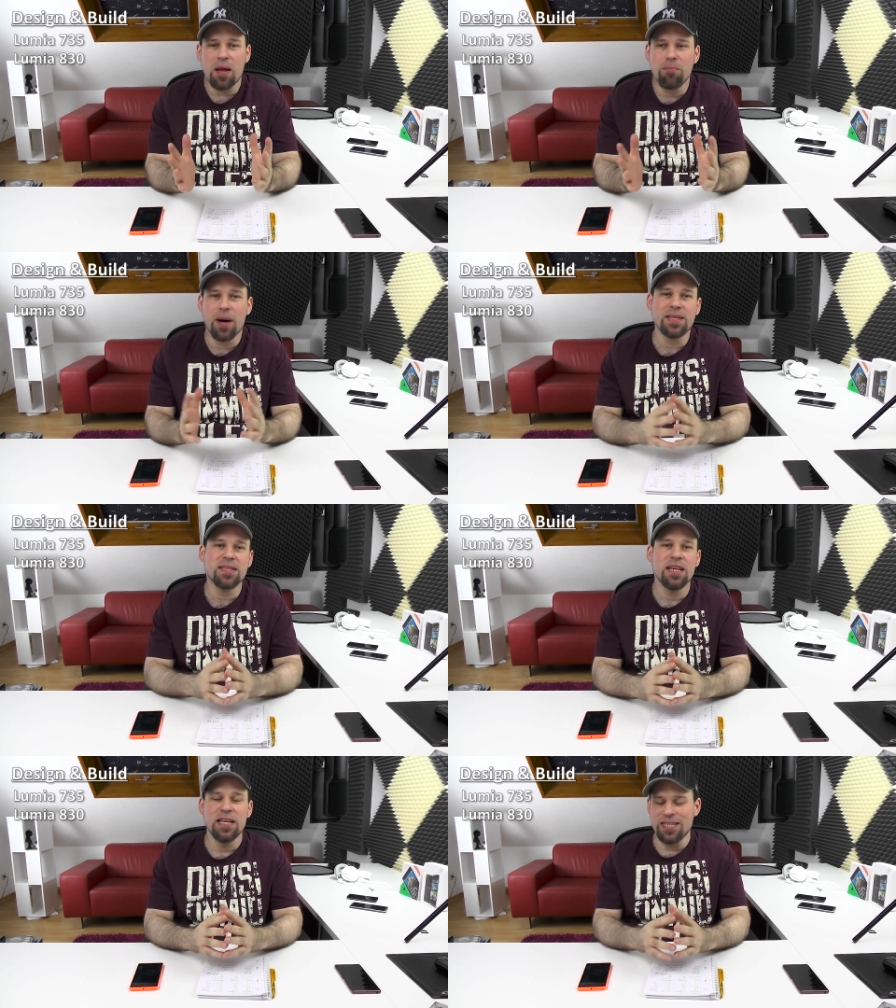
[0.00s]

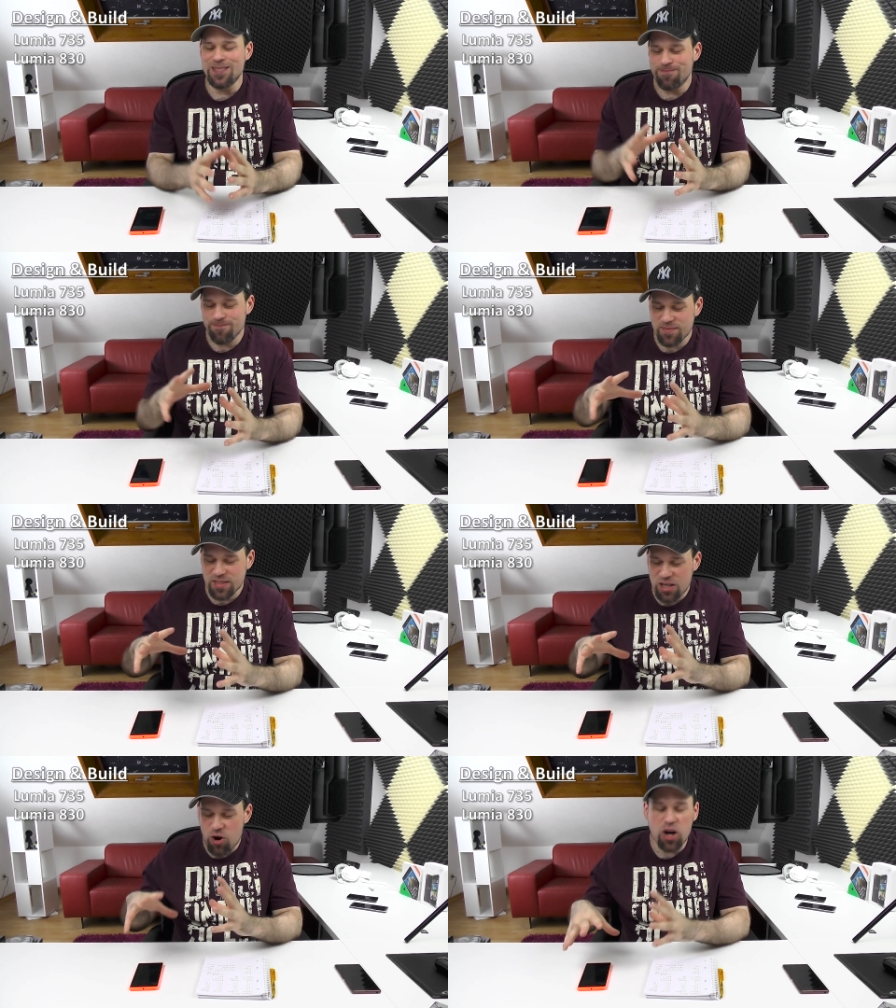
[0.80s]
but
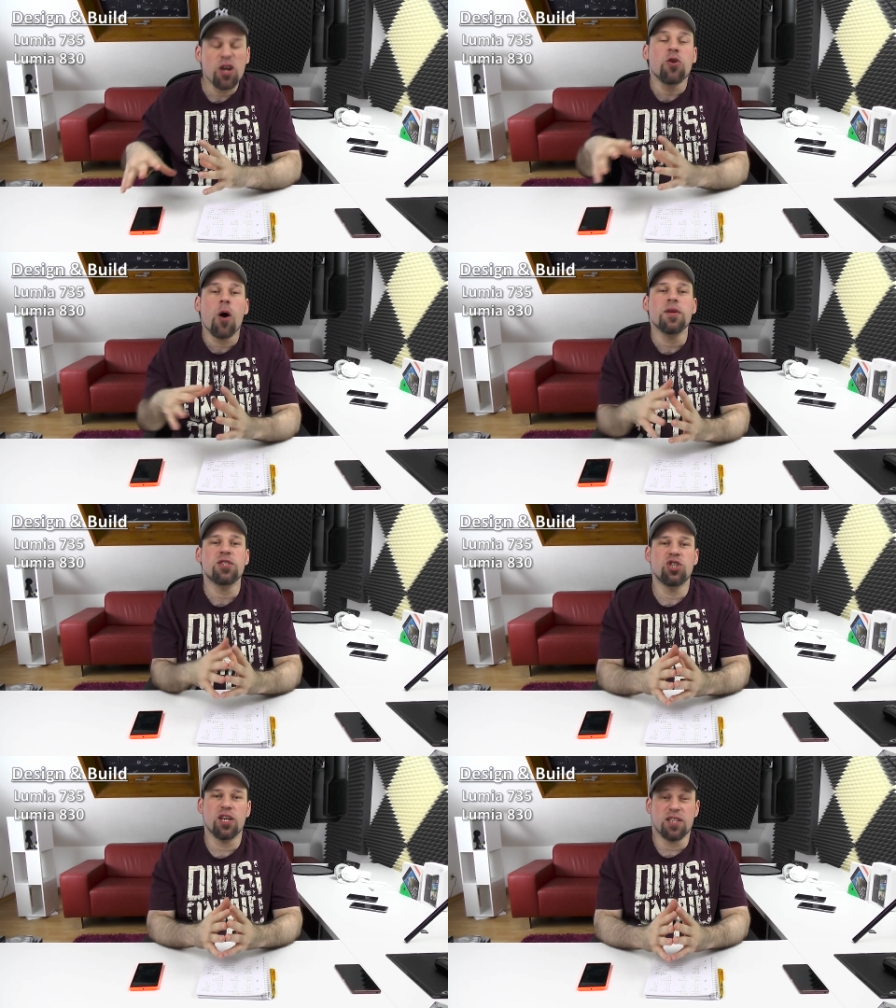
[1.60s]
the
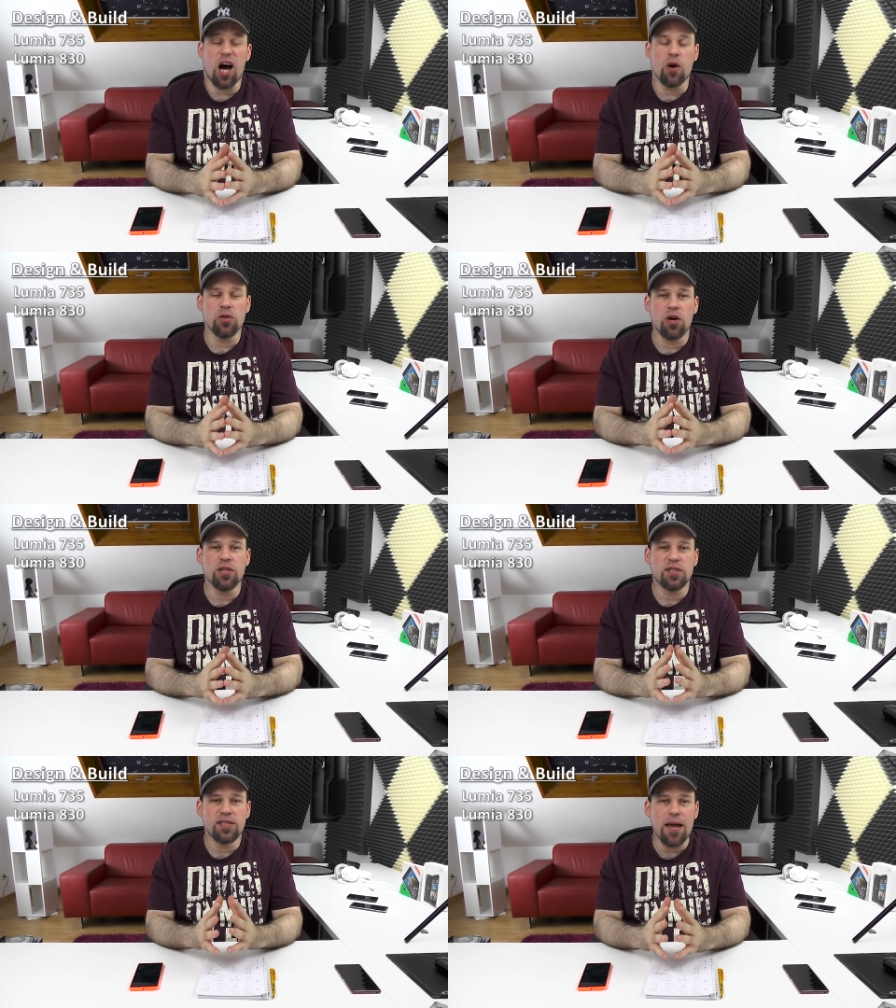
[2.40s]
ergonomics just aren't on
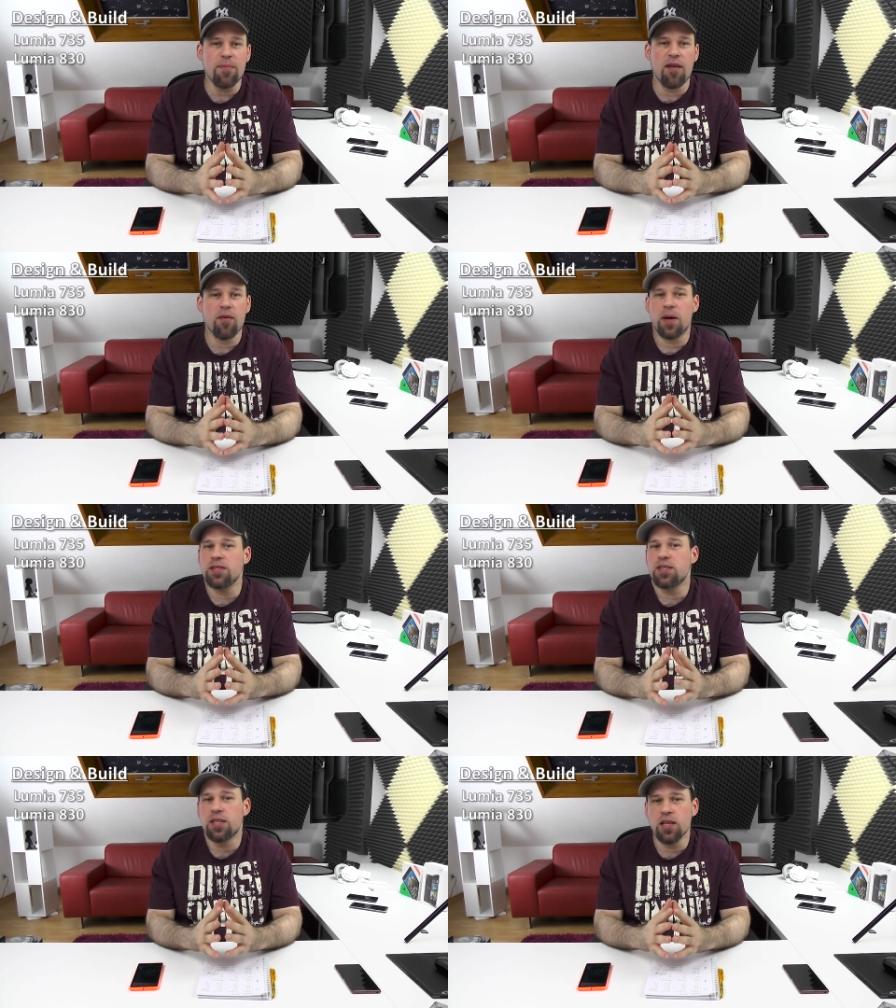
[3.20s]
the same level,
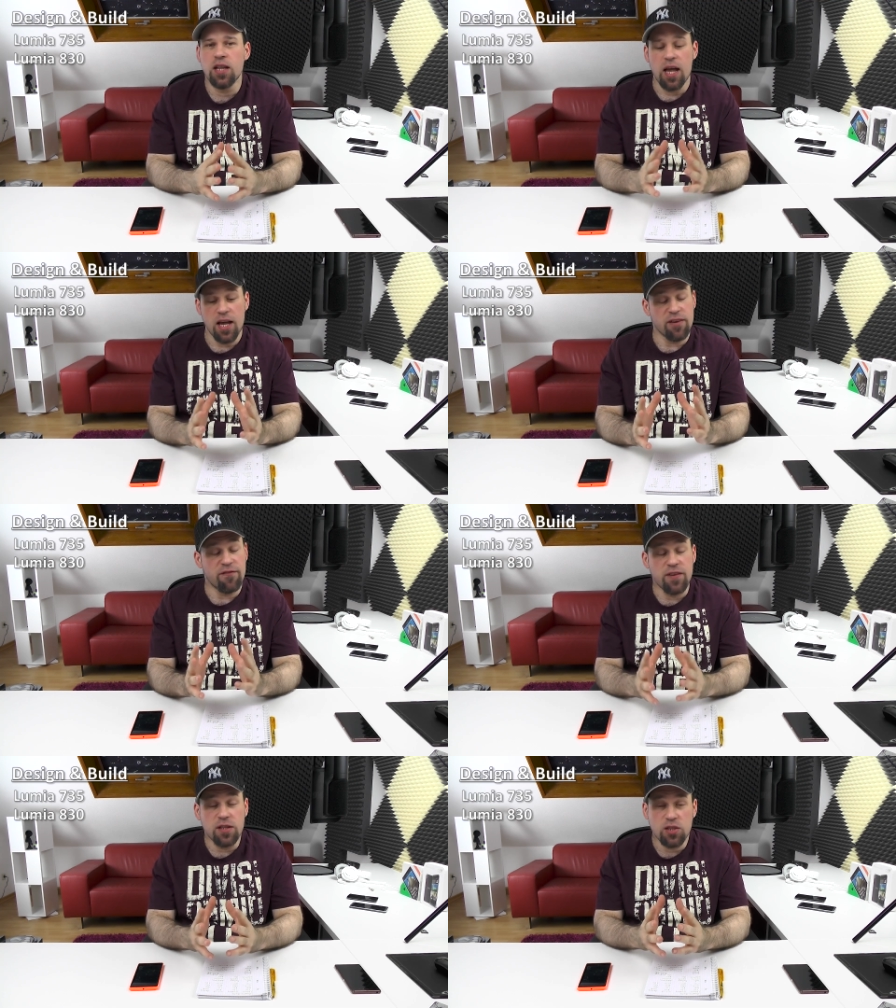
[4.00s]
but still it
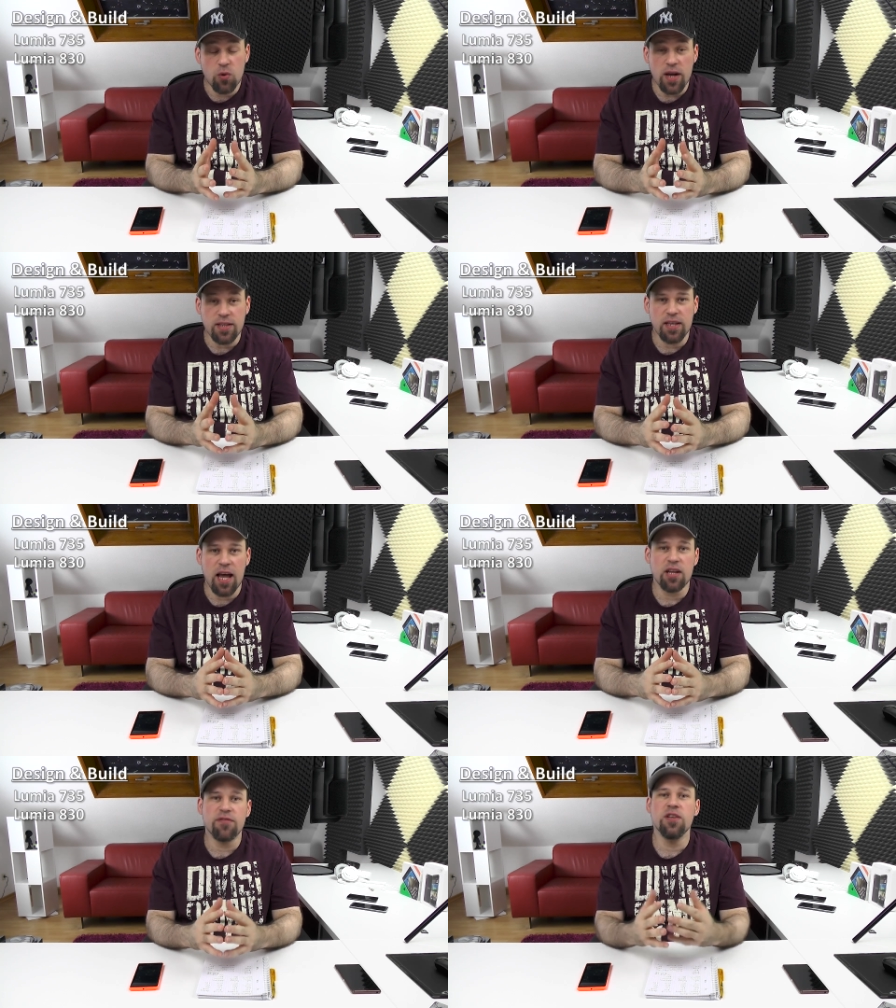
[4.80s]
feels great in the
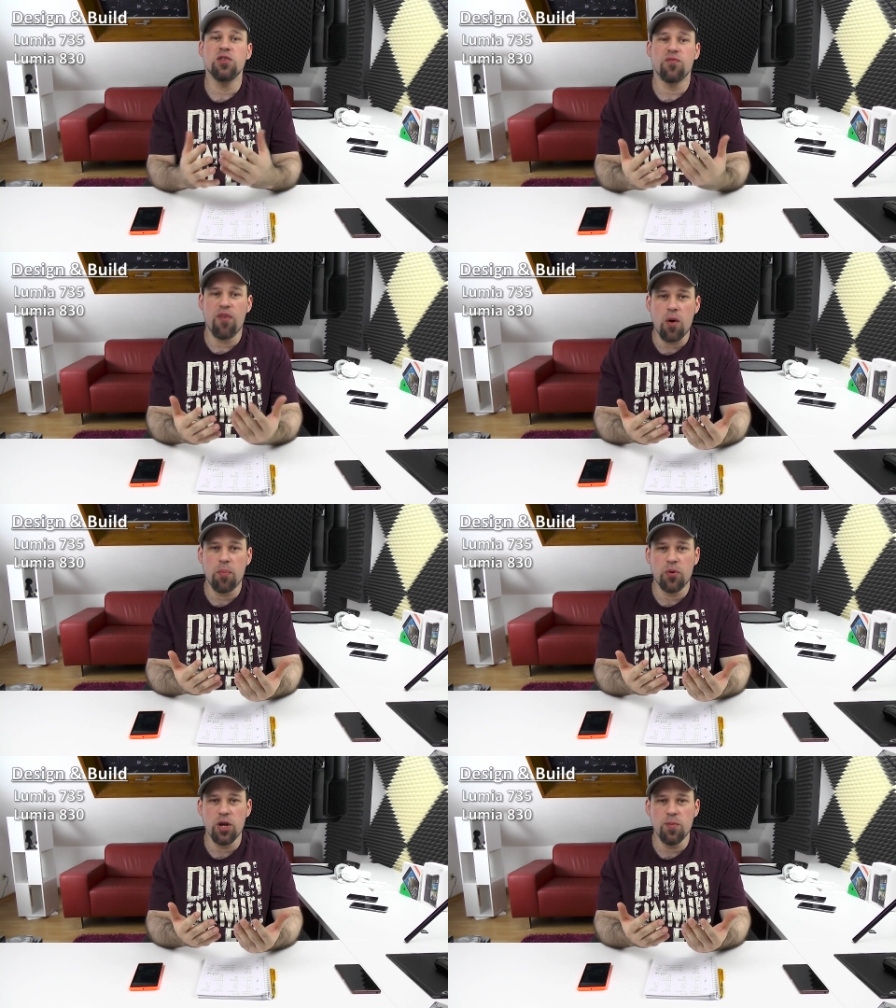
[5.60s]
hand, it feels very
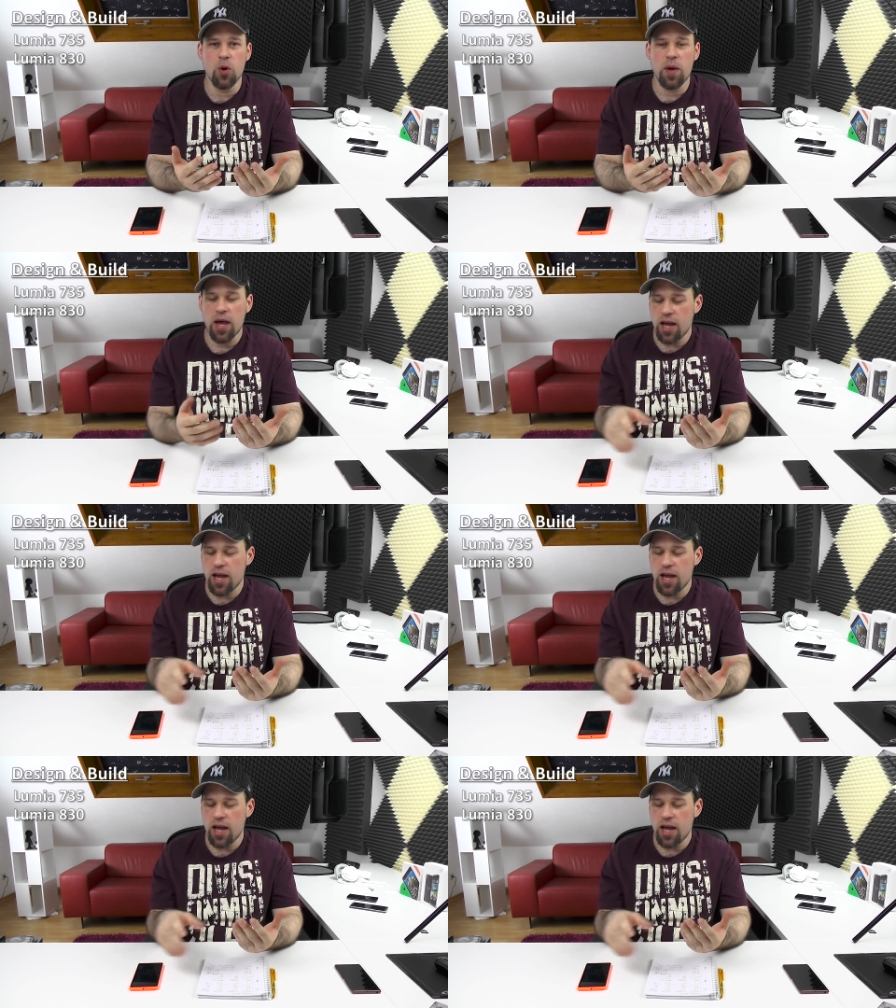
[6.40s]
premium,